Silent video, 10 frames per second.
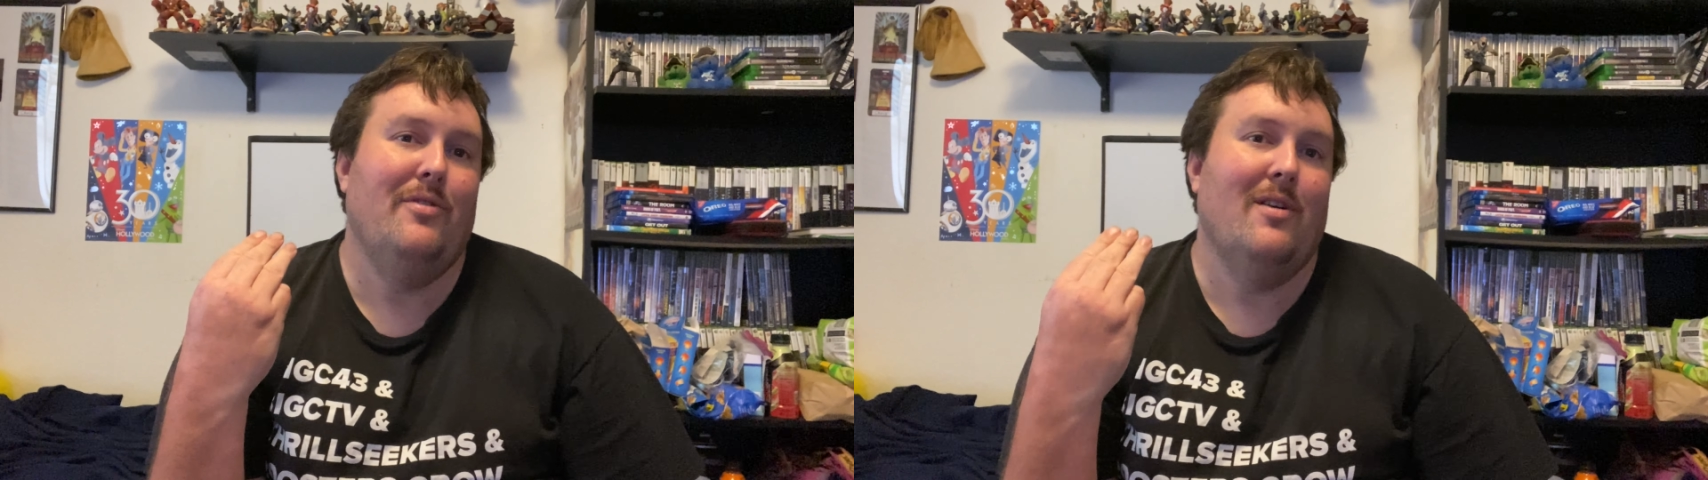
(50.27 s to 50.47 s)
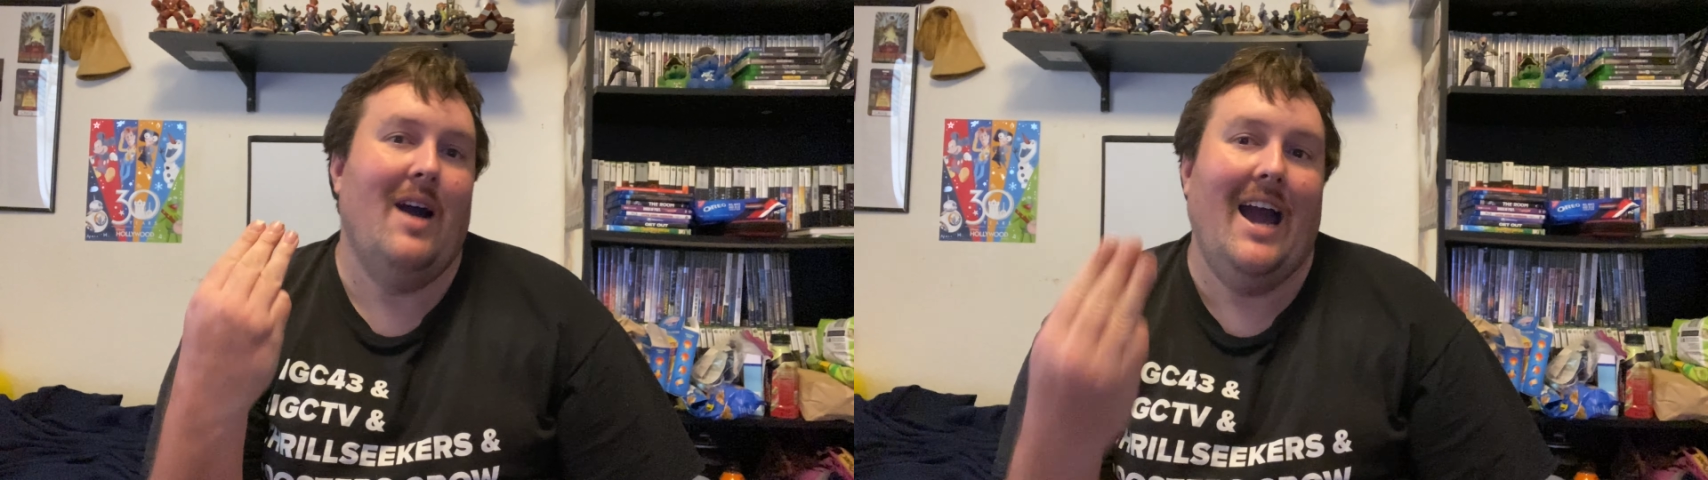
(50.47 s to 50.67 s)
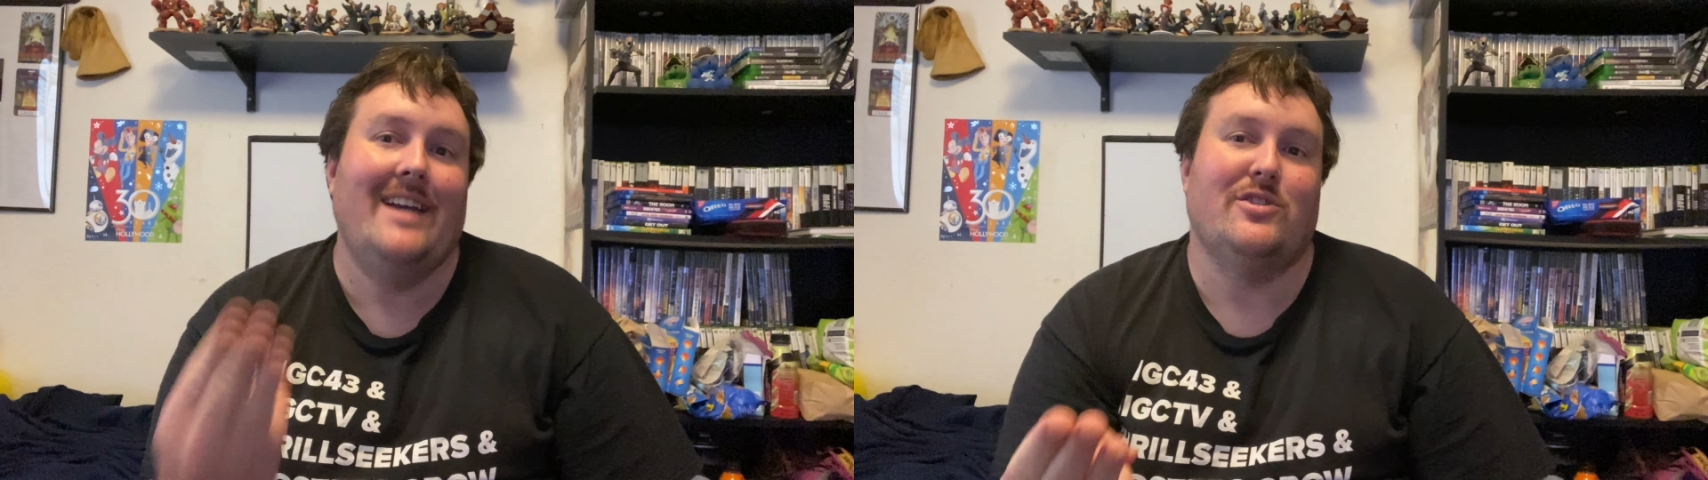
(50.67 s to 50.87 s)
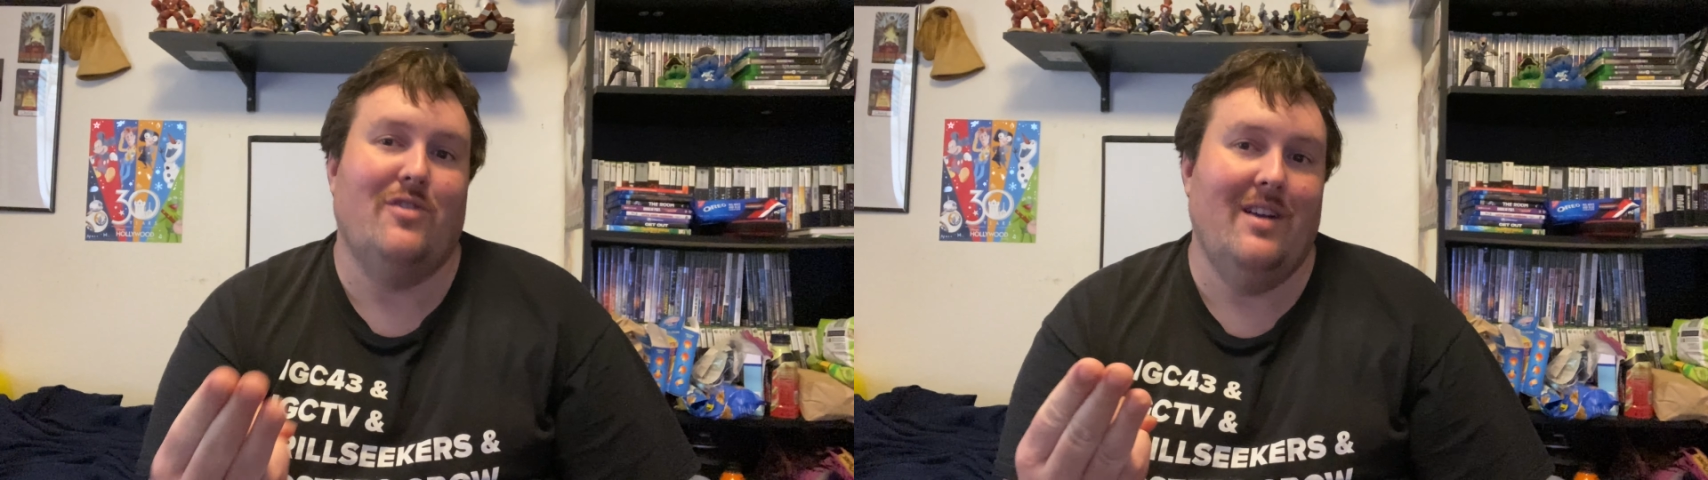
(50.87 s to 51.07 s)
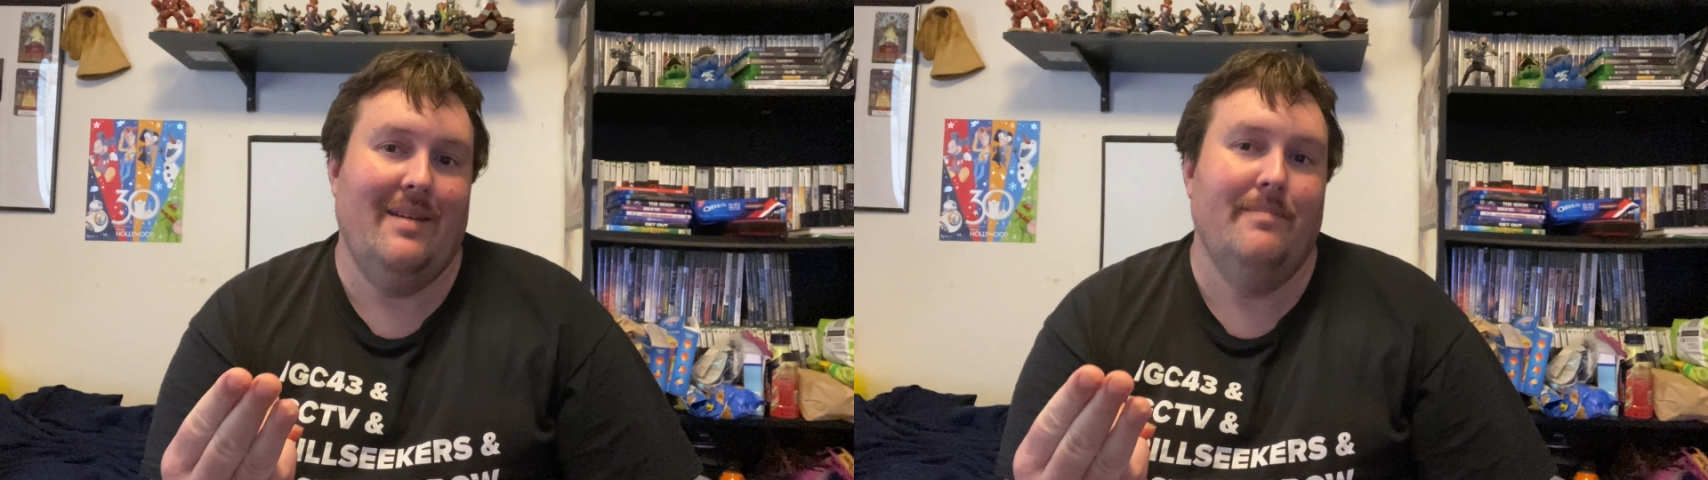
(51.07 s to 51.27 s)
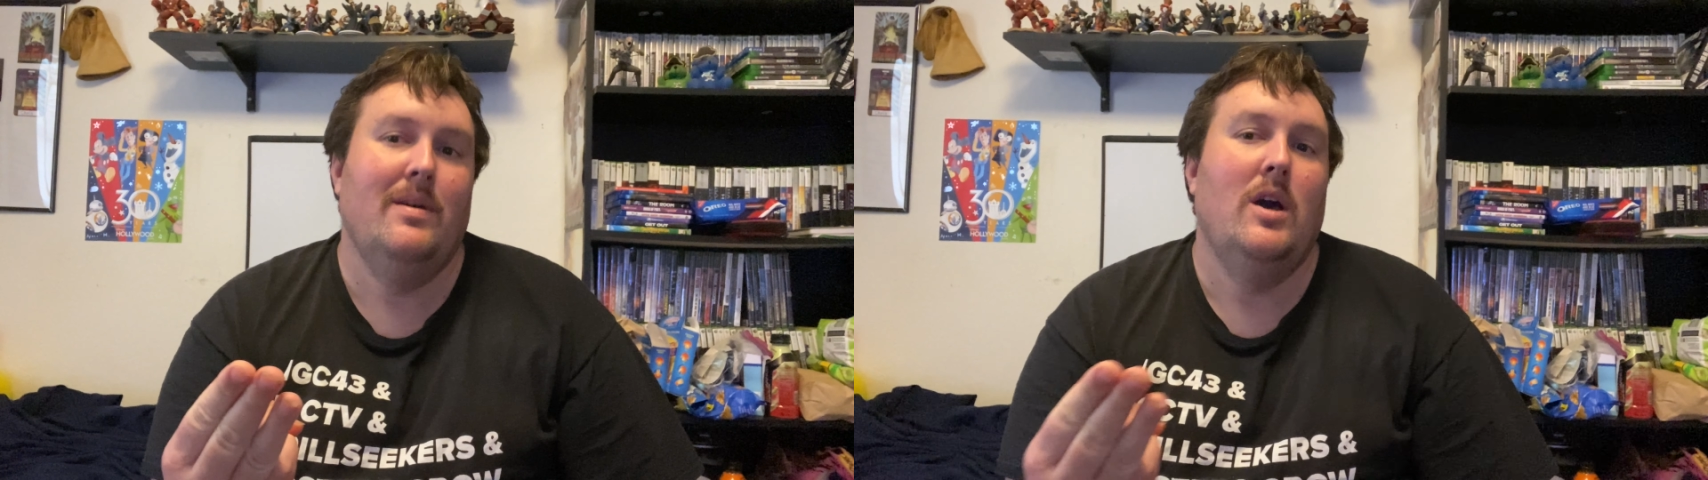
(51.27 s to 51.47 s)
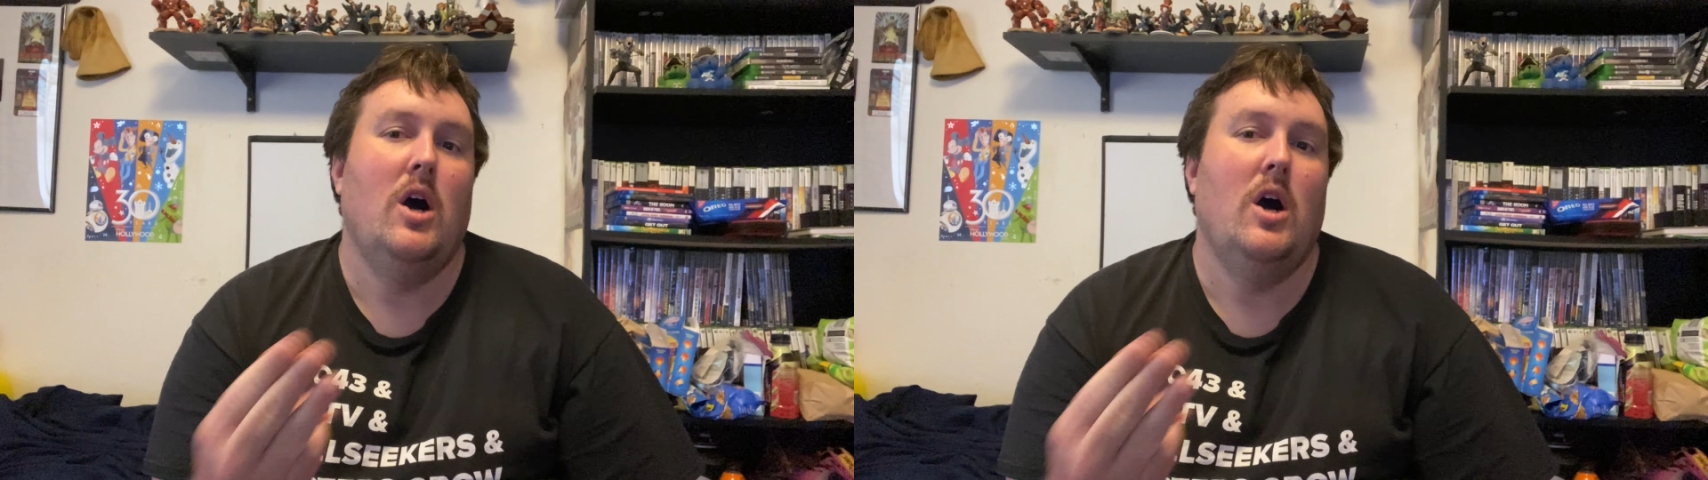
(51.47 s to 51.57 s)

their ice cream